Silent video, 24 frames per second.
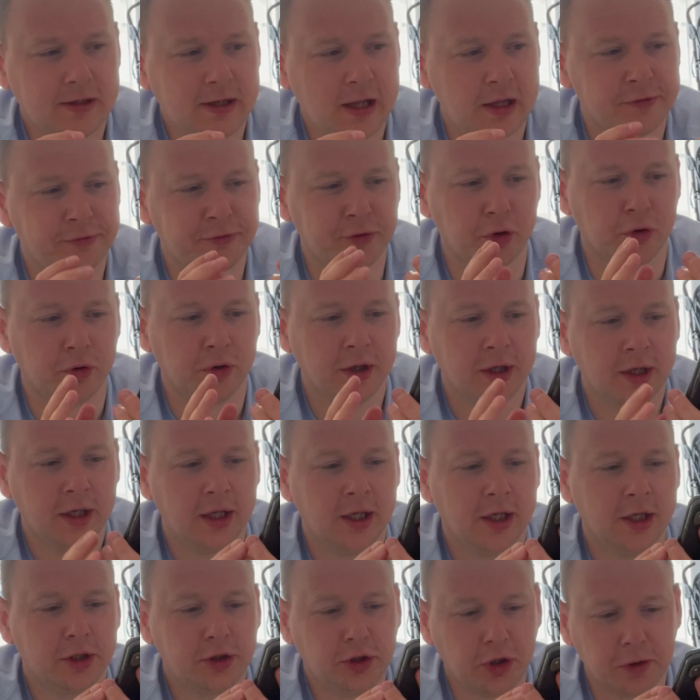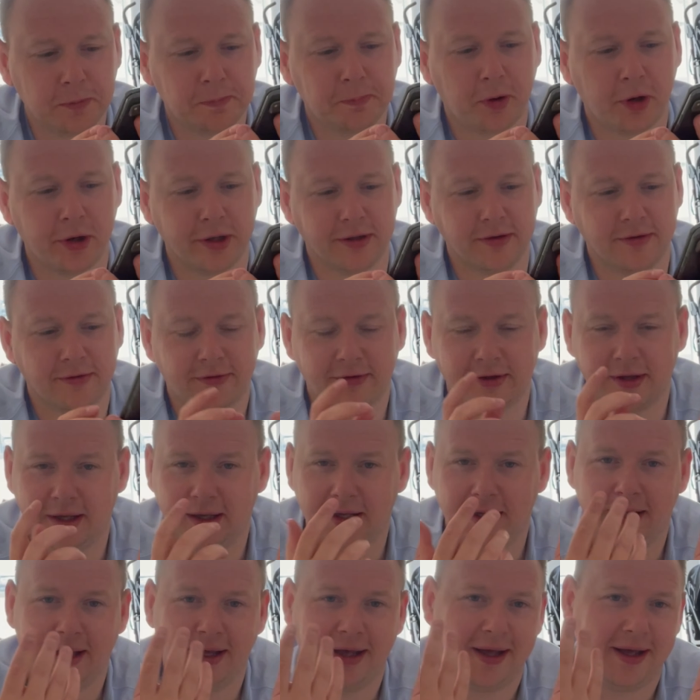So, good points.
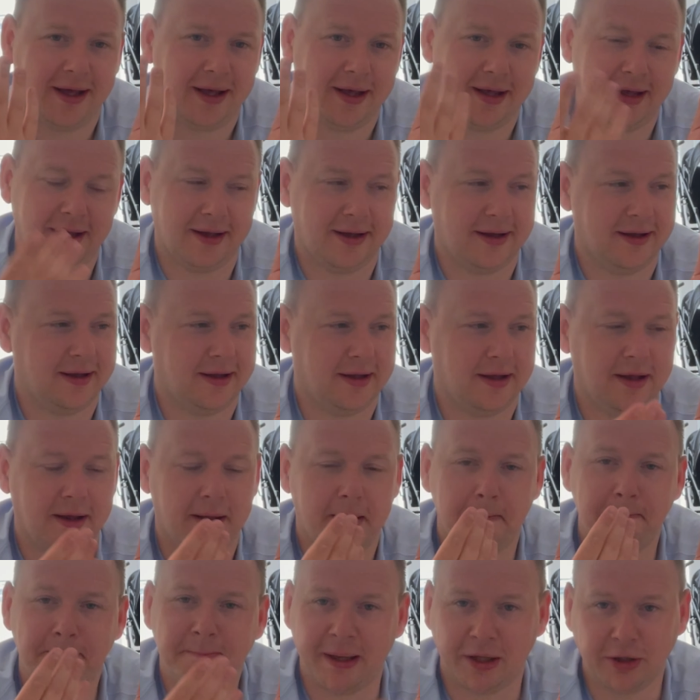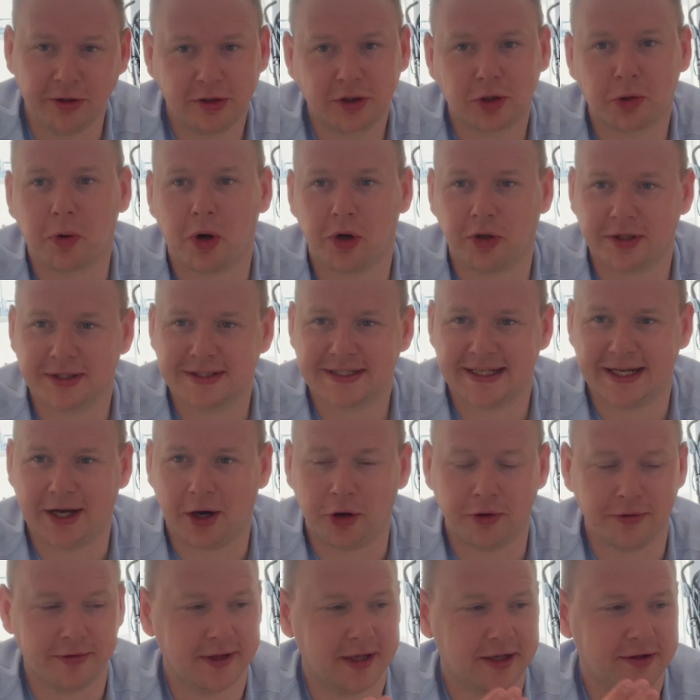Build quality
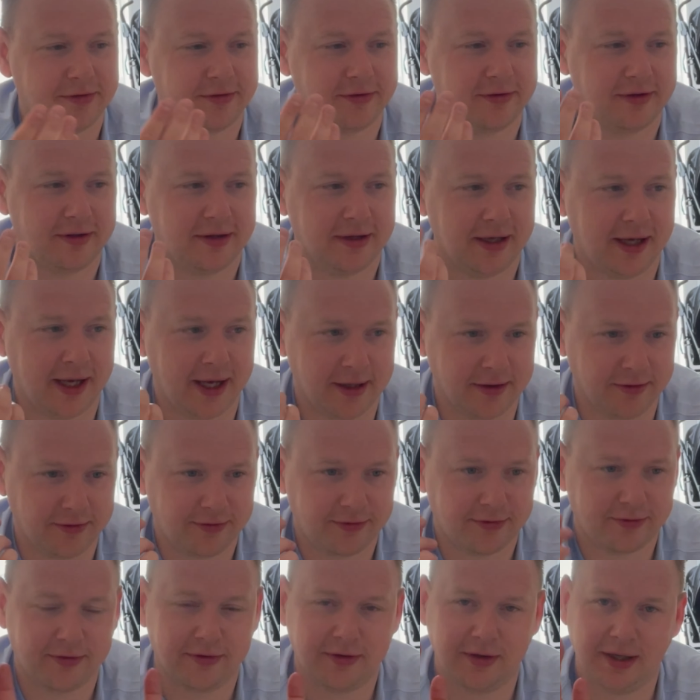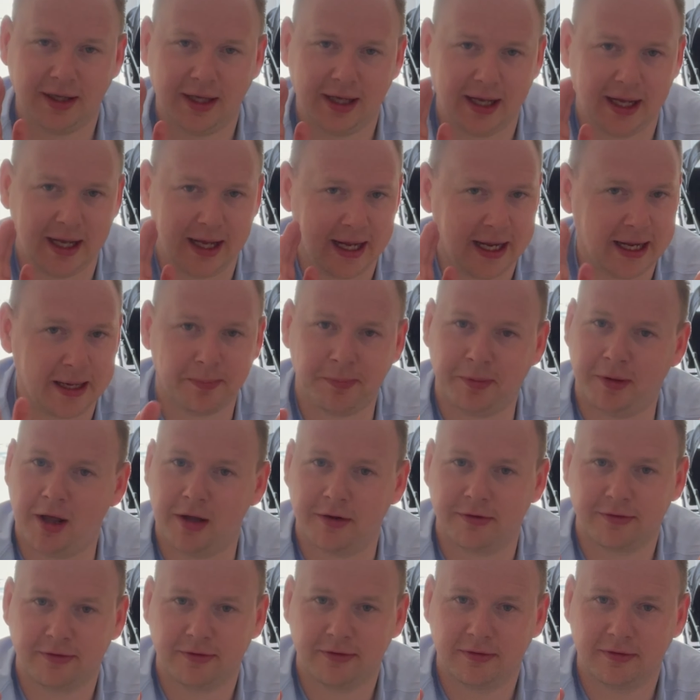on this is A+.
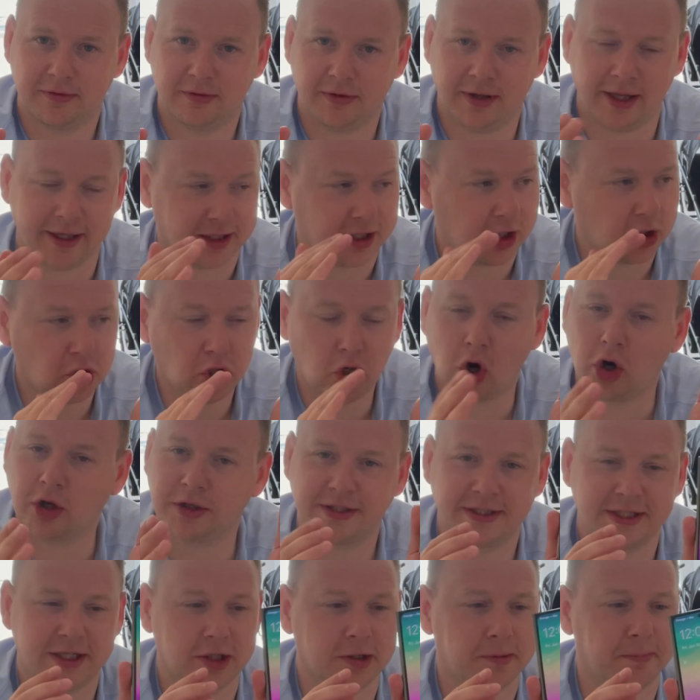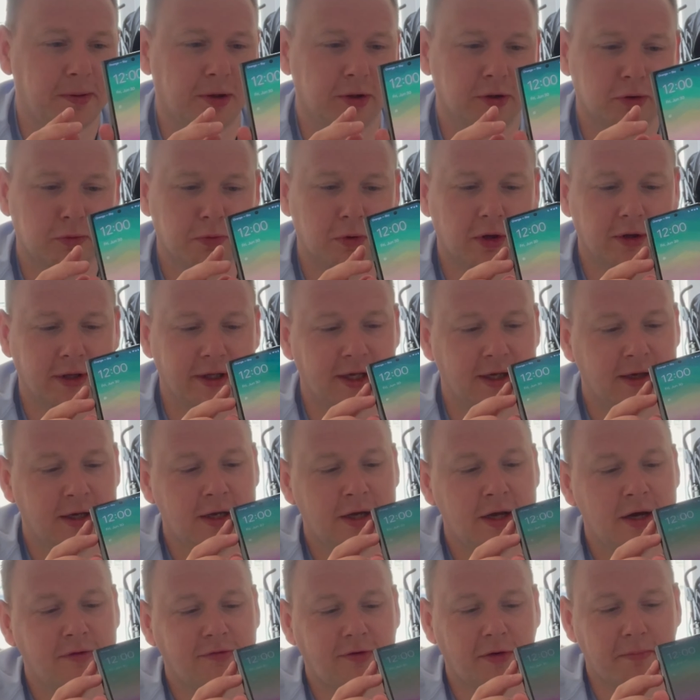Like god tier build quality.
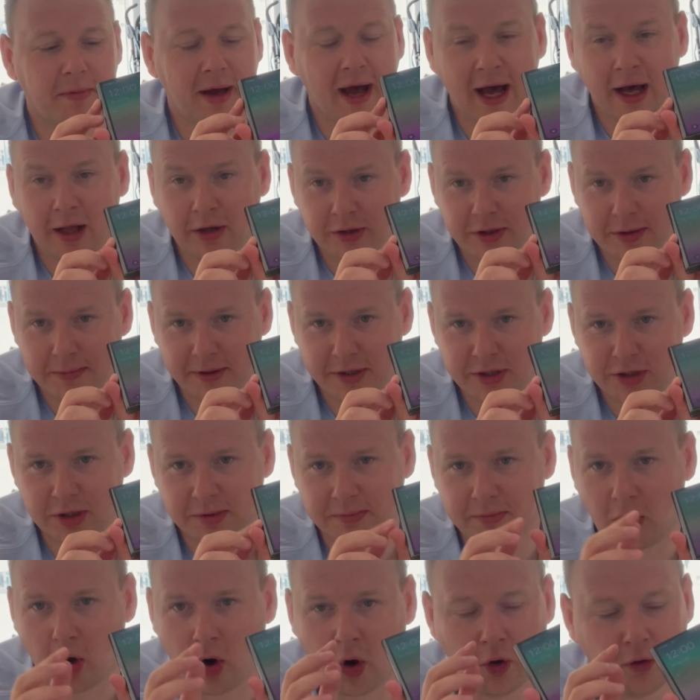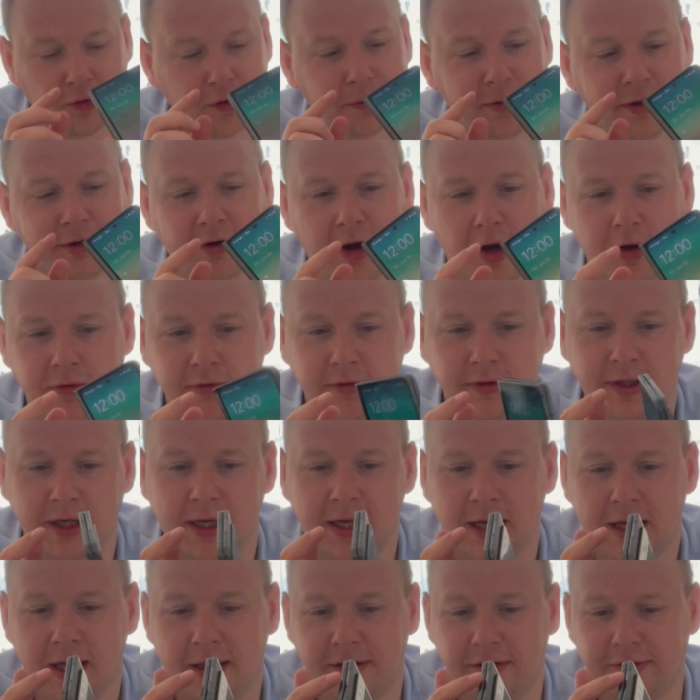From the aluminium all the way around,
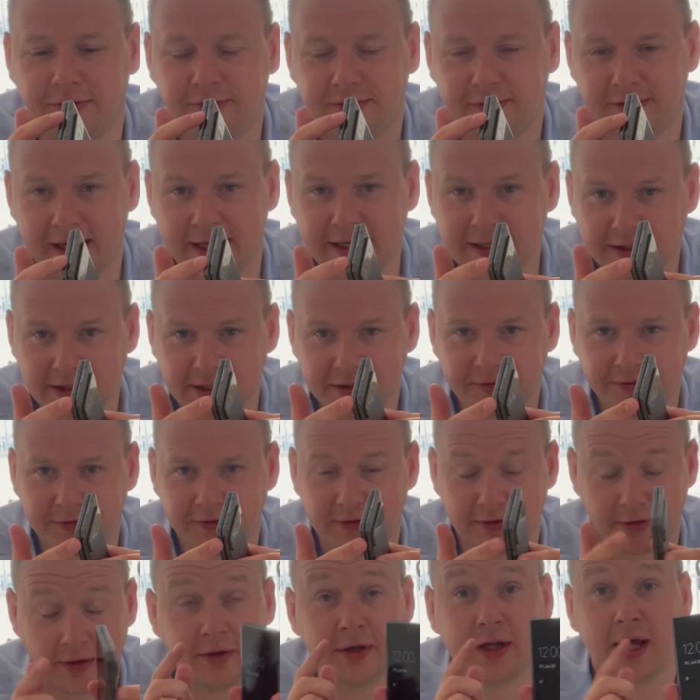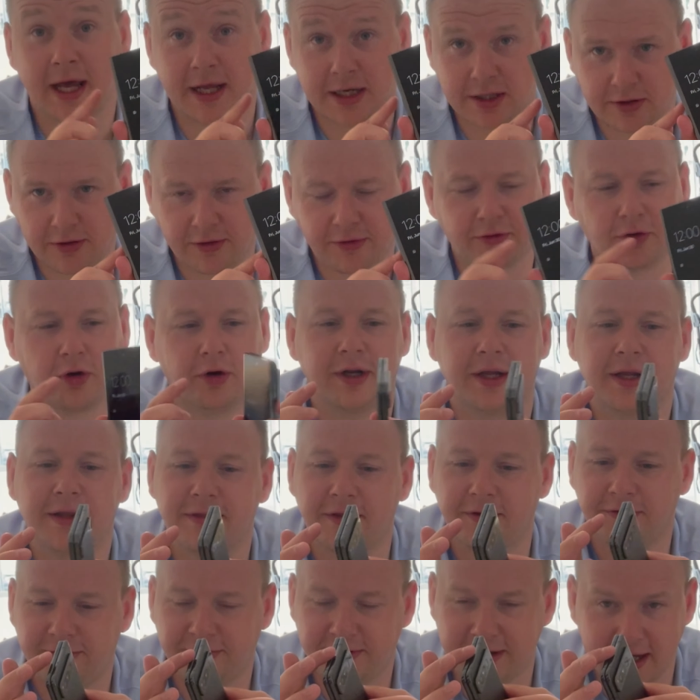the stainless, and the hinge, sorry,
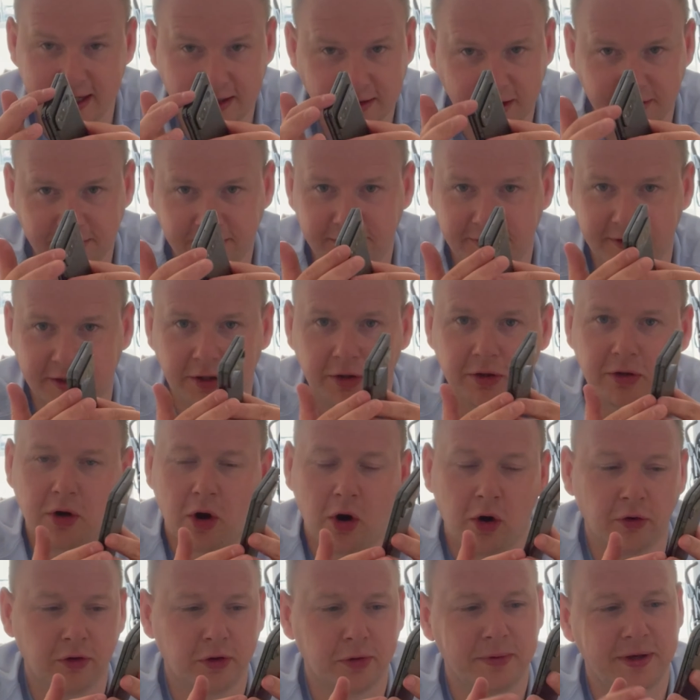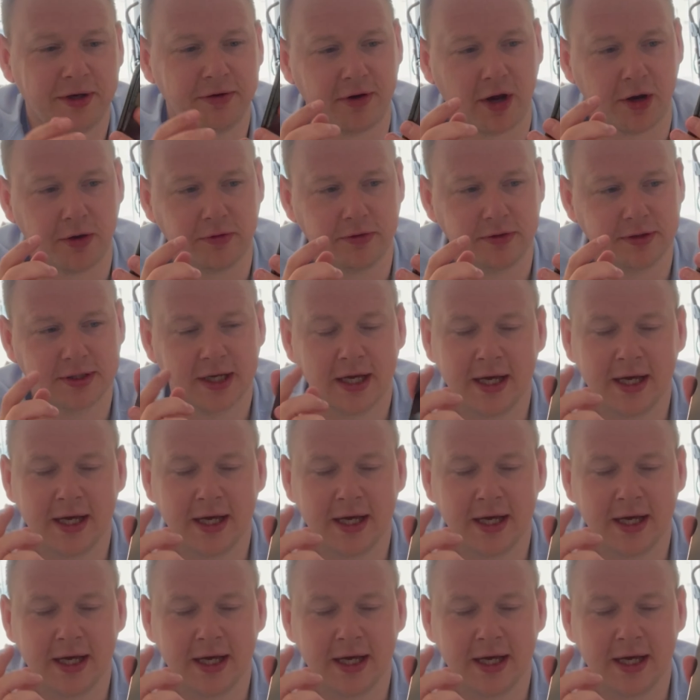the stainless steel all the way around,